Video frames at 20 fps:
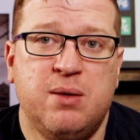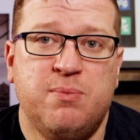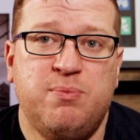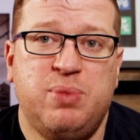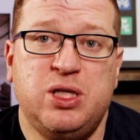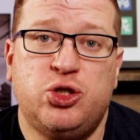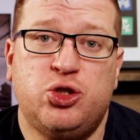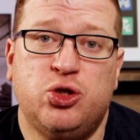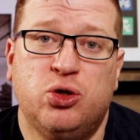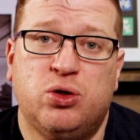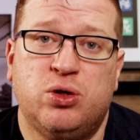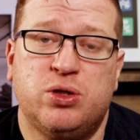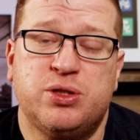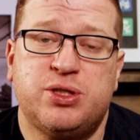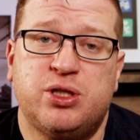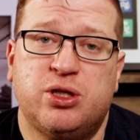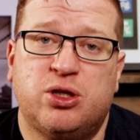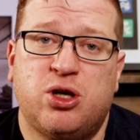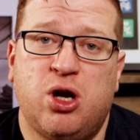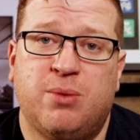Be sure
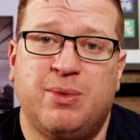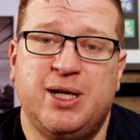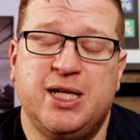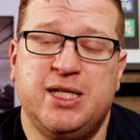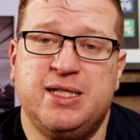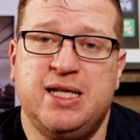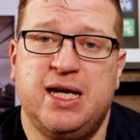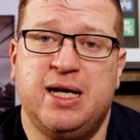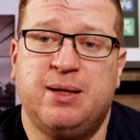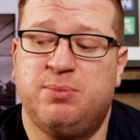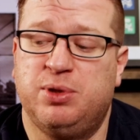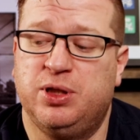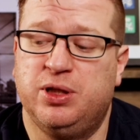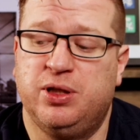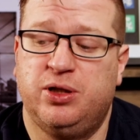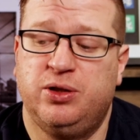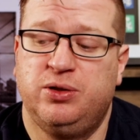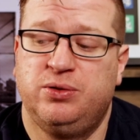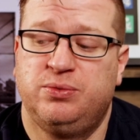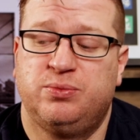to comment down
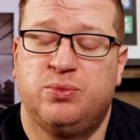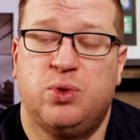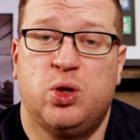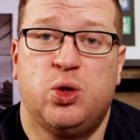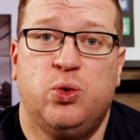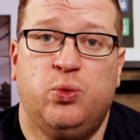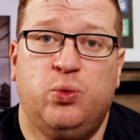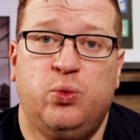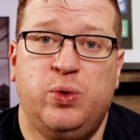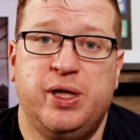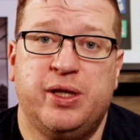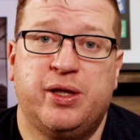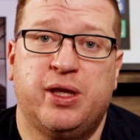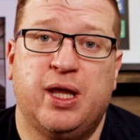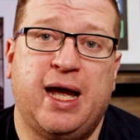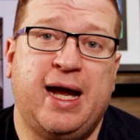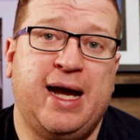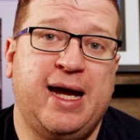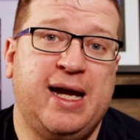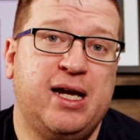below with
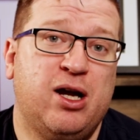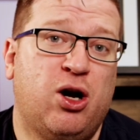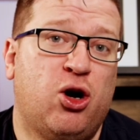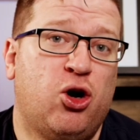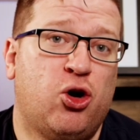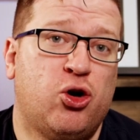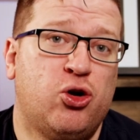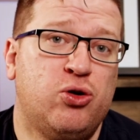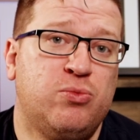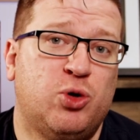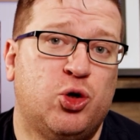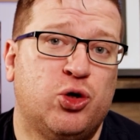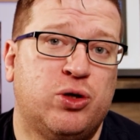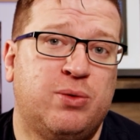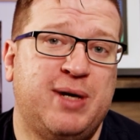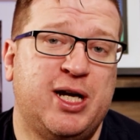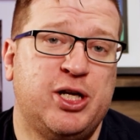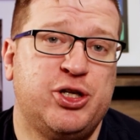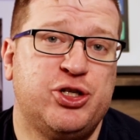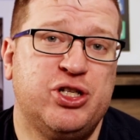a home
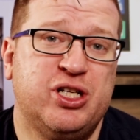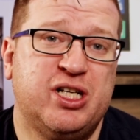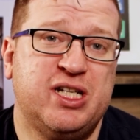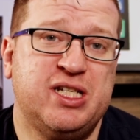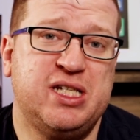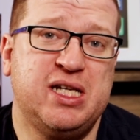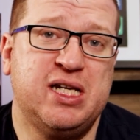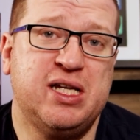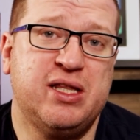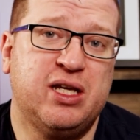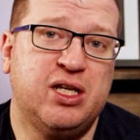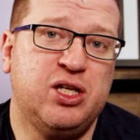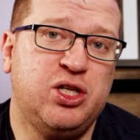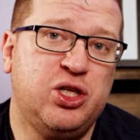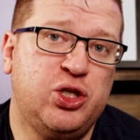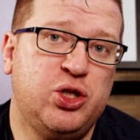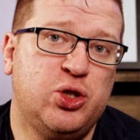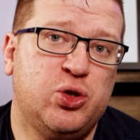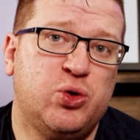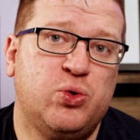automation idea that
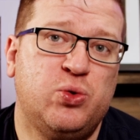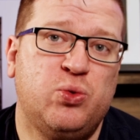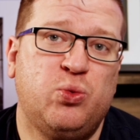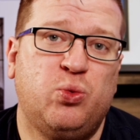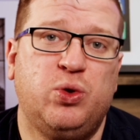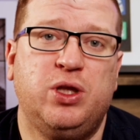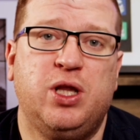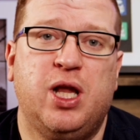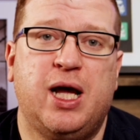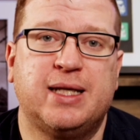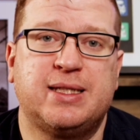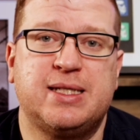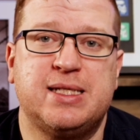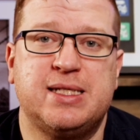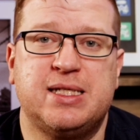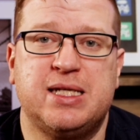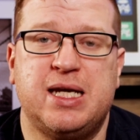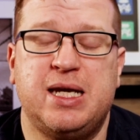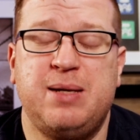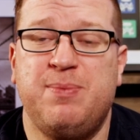you would like to
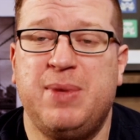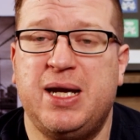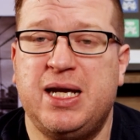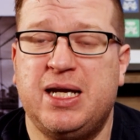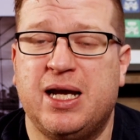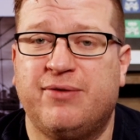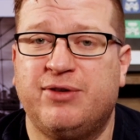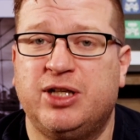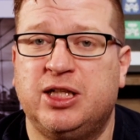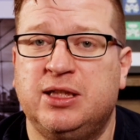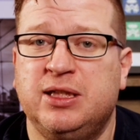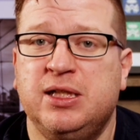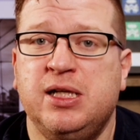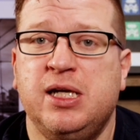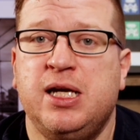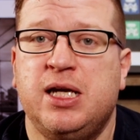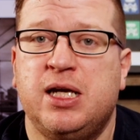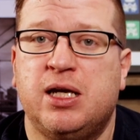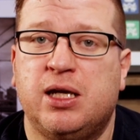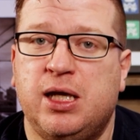see me cover
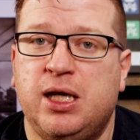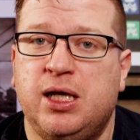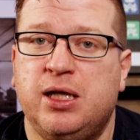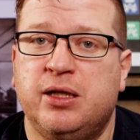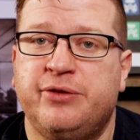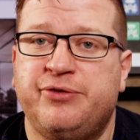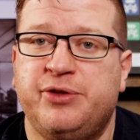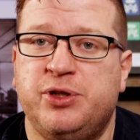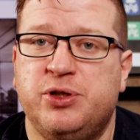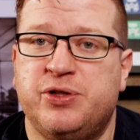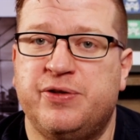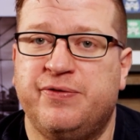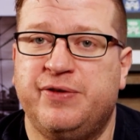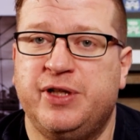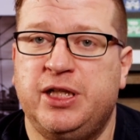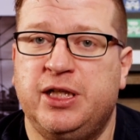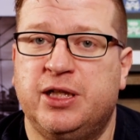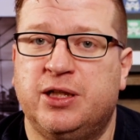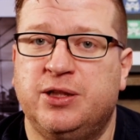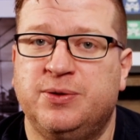in a future
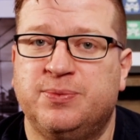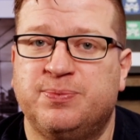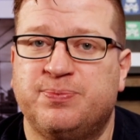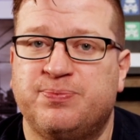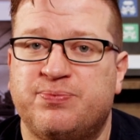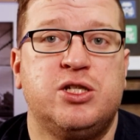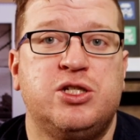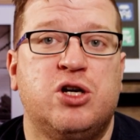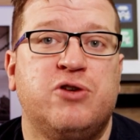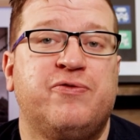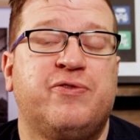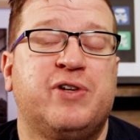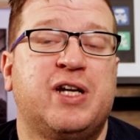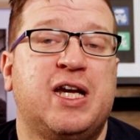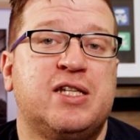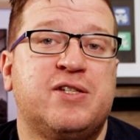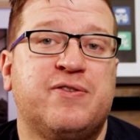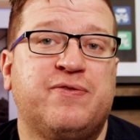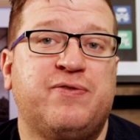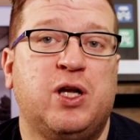video. Don't
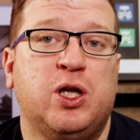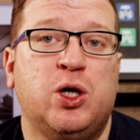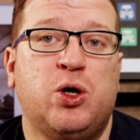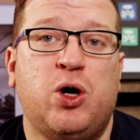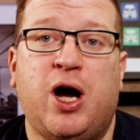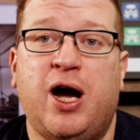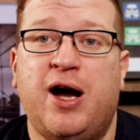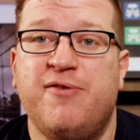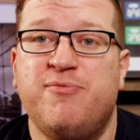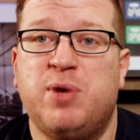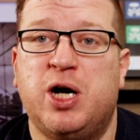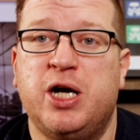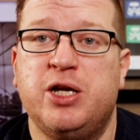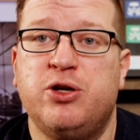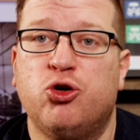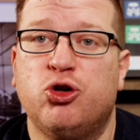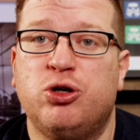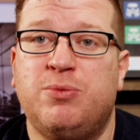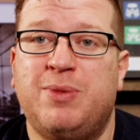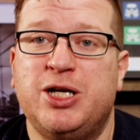forget to follow
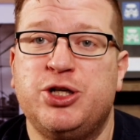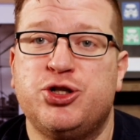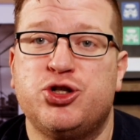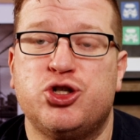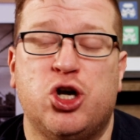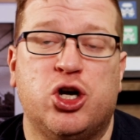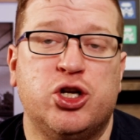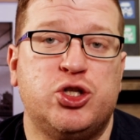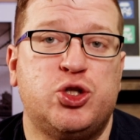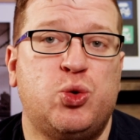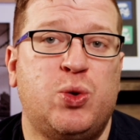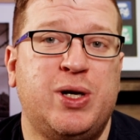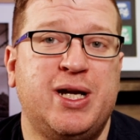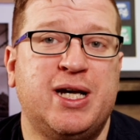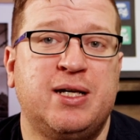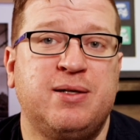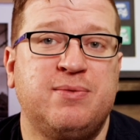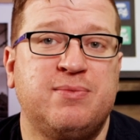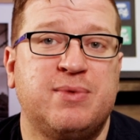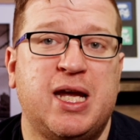HiveMind Automation on
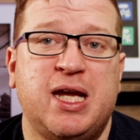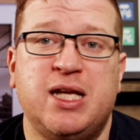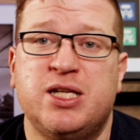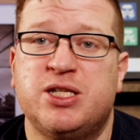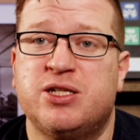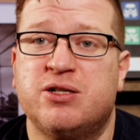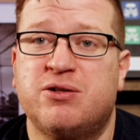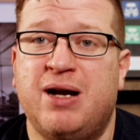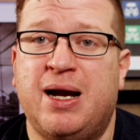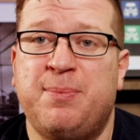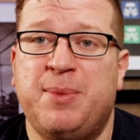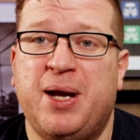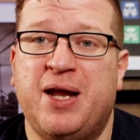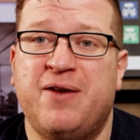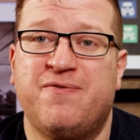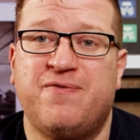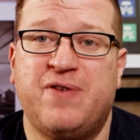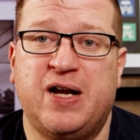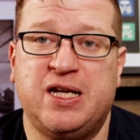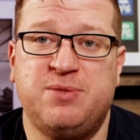Twitter, Instagram,
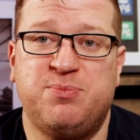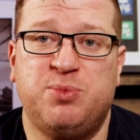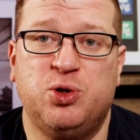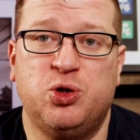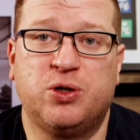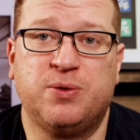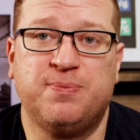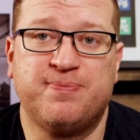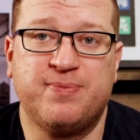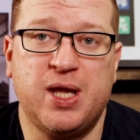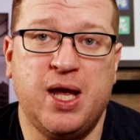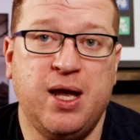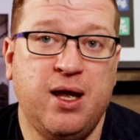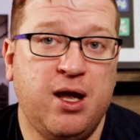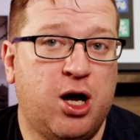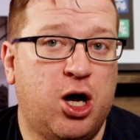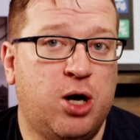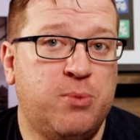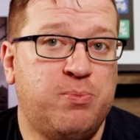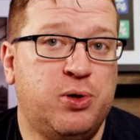and Facebook.
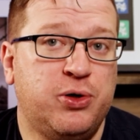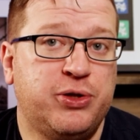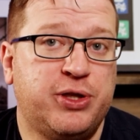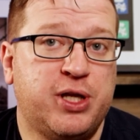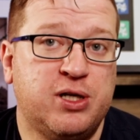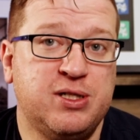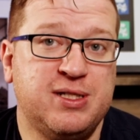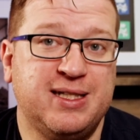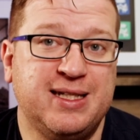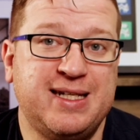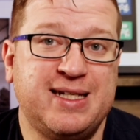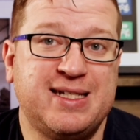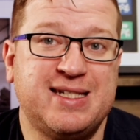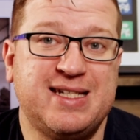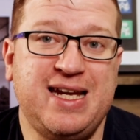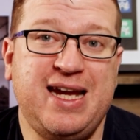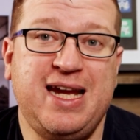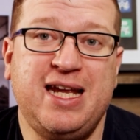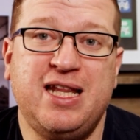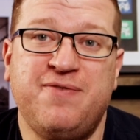I'll put those links
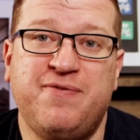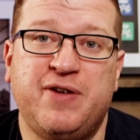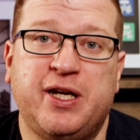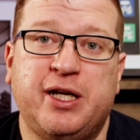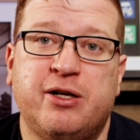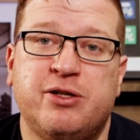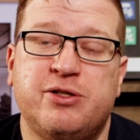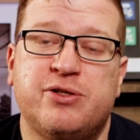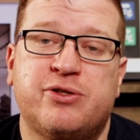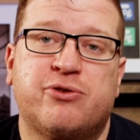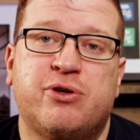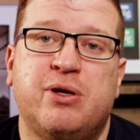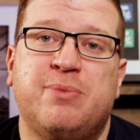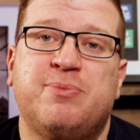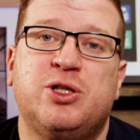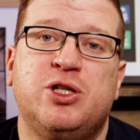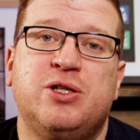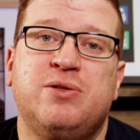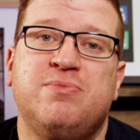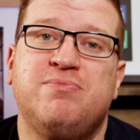in the video
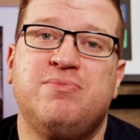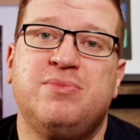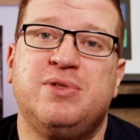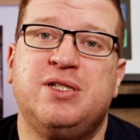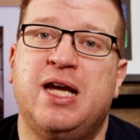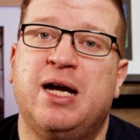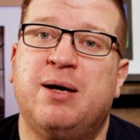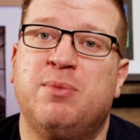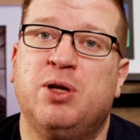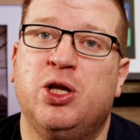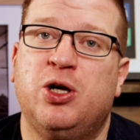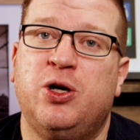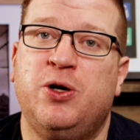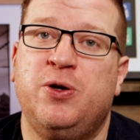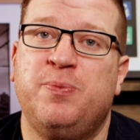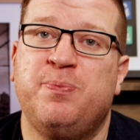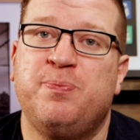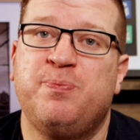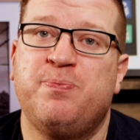description down below.